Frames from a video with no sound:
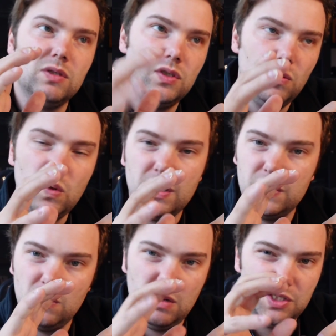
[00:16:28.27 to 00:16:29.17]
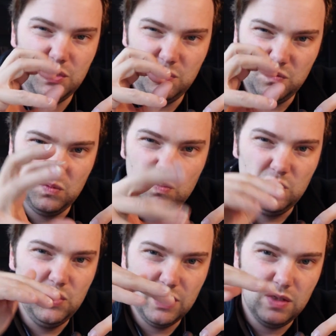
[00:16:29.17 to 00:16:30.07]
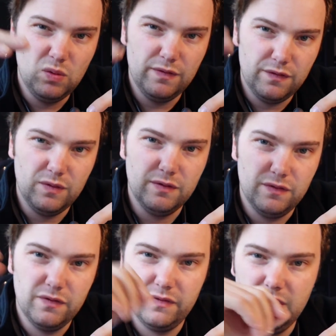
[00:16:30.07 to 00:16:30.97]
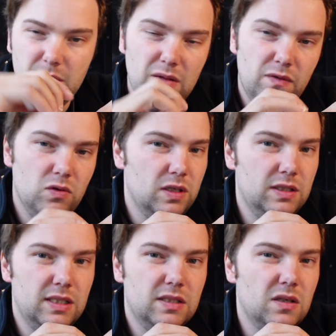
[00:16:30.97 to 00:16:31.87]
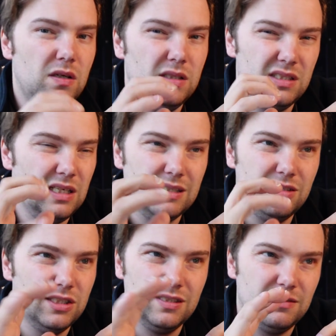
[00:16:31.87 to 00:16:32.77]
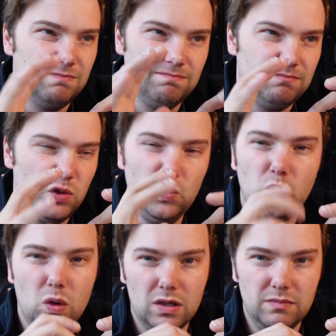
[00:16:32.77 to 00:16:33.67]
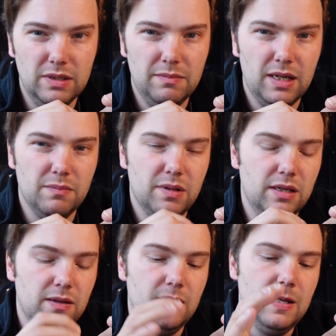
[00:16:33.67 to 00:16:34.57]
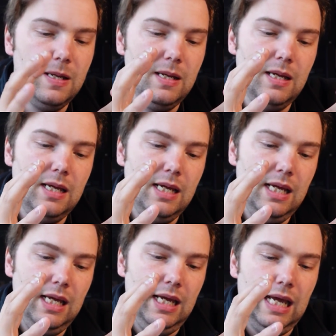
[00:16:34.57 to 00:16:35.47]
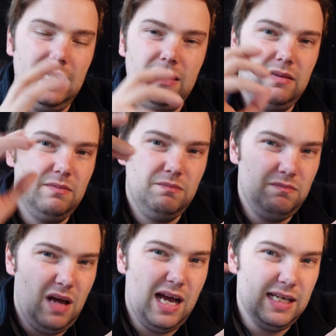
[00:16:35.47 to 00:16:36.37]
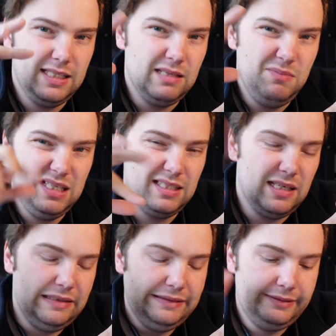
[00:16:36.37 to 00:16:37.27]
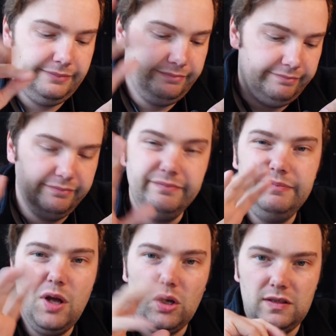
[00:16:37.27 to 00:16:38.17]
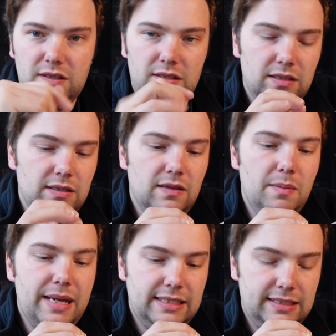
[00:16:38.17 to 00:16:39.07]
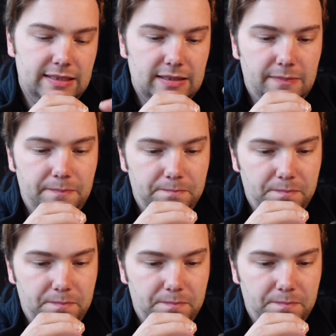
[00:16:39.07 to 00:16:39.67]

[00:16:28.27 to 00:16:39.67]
What's not working so much is music with female vocals and so on. It's like just too warm in my opinion. And the highs and mids are not the best.